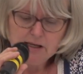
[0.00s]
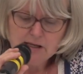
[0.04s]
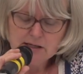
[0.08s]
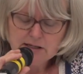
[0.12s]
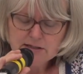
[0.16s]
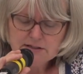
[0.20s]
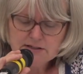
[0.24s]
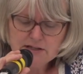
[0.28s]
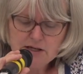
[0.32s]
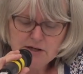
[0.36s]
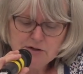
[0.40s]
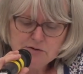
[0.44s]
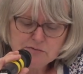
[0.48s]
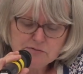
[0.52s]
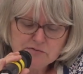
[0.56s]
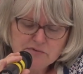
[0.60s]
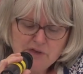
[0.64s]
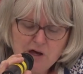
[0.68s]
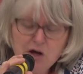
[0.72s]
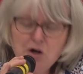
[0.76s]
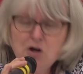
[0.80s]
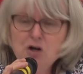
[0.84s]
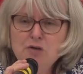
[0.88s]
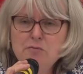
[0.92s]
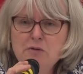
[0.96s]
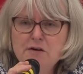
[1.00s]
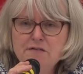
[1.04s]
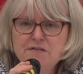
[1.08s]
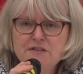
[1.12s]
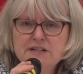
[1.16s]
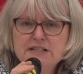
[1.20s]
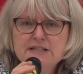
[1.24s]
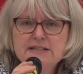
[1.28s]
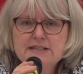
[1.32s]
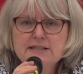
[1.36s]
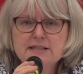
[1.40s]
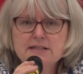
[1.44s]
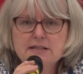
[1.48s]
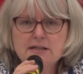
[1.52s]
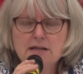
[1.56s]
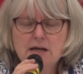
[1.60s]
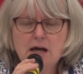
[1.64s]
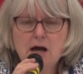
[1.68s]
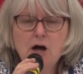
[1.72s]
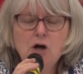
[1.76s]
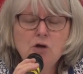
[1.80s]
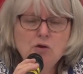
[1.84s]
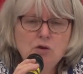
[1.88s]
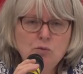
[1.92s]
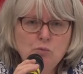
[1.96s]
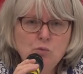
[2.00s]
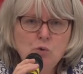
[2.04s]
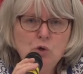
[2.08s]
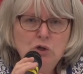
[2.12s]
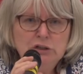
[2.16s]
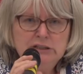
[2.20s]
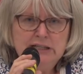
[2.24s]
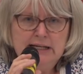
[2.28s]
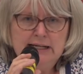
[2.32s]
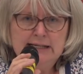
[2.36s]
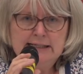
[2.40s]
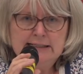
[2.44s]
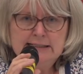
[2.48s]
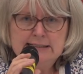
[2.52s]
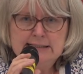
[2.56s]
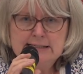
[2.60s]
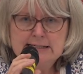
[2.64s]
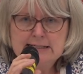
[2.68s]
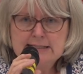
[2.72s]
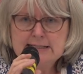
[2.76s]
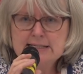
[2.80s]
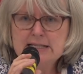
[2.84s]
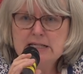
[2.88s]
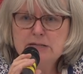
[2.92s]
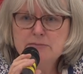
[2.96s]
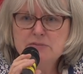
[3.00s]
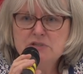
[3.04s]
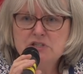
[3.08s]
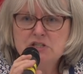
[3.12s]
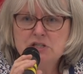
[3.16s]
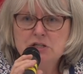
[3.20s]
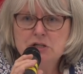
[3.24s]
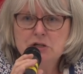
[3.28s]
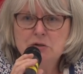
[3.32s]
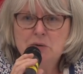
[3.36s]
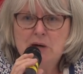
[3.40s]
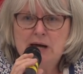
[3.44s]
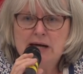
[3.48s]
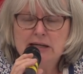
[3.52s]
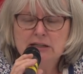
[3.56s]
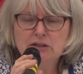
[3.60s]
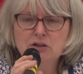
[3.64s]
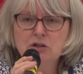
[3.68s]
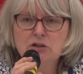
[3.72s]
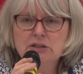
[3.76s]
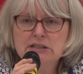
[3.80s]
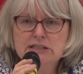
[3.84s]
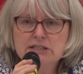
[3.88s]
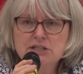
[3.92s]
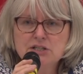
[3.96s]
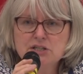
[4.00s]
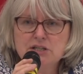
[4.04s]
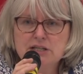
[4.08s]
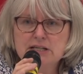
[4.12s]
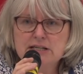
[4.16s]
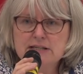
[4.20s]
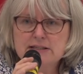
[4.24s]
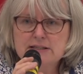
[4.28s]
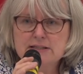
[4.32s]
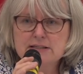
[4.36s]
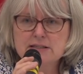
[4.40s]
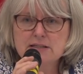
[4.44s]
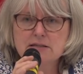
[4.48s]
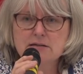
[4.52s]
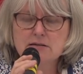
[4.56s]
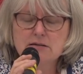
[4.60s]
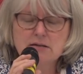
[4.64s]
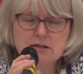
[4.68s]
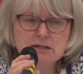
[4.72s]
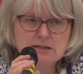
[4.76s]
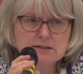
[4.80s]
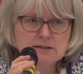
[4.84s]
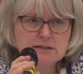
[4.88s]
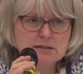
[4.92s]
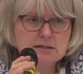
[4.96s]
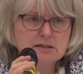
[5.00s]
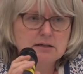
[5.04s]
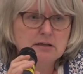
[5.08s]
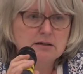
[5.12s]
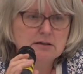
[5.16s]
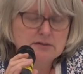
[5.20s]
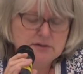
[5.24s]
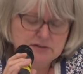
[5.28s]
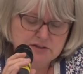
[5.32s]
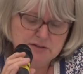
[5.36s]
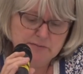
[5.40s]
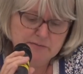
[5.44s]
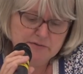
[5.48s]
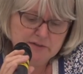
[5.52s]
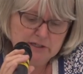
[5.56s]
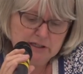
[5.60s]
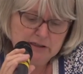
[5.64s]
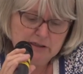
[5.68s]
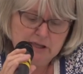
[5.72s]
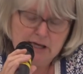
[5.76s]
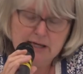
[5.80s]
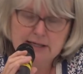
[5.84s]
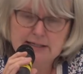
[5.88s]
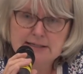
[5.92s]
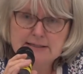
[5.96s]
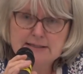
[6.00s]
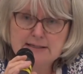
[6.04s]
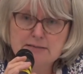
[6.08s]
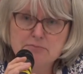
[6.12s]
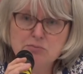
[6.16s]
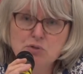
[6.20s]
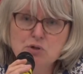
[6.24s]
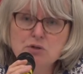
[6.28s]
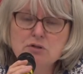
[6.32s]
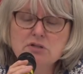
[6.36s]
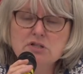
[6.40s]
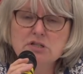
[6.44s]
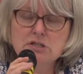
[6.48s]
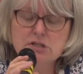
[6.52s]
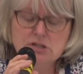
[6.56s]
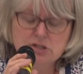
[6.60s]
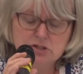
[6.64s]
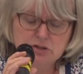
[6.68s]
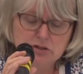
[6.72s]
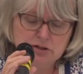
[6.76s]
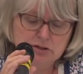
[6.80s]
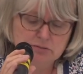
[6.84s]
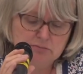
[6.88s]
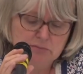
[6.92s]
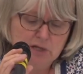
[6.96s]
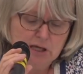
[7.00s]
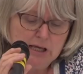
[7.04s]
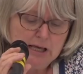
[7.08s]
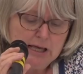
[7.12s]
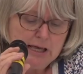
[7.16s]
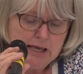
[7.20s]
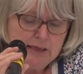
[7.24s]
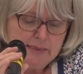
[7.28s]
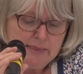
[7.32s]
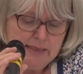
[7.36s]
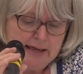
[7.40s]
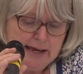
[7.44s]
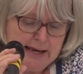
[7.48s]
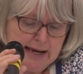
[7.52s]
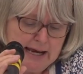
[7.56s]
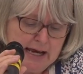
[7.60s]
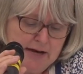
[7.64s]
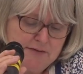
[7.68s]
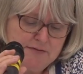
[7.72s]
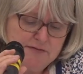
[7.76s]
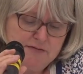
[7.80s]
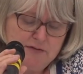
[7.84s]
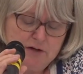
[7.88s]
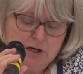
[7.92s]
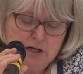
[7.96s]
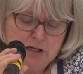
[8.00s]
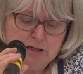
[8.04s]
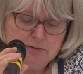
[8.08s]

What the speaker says: So the Home Office, on the one hand, seems to acknowledge this as something that is important to them. They have